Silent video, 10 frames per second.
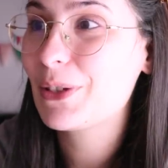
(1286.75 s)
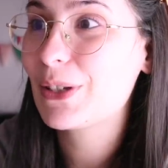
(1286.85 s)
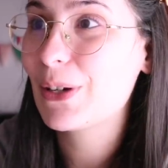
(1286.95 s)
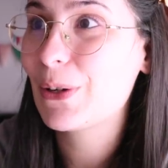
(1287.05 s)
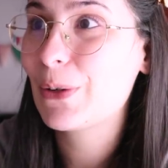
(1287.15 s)

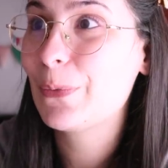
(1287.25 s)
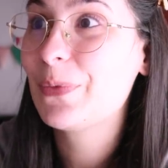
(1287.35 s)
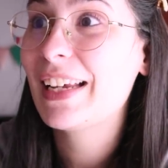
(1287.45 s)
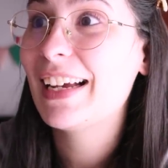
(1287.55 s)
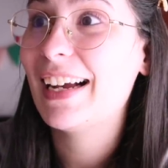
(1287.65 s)
So
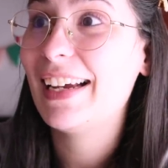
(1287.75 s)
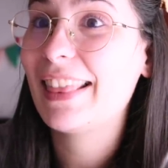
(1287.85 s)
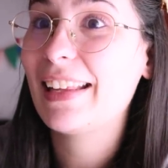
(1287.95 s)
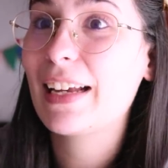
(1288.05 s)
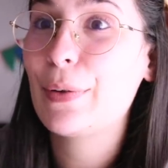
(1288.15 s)
I
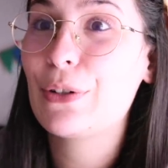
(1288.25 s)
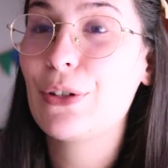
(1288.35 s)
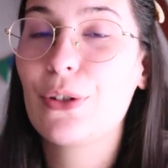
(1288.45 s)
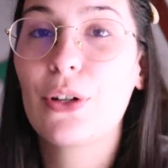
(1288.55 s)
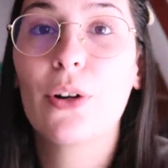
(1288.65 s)
think I'm
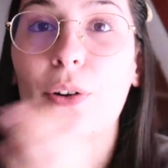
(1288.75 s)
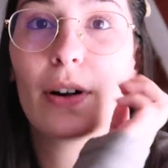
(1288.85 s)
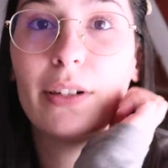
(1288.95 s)
going to go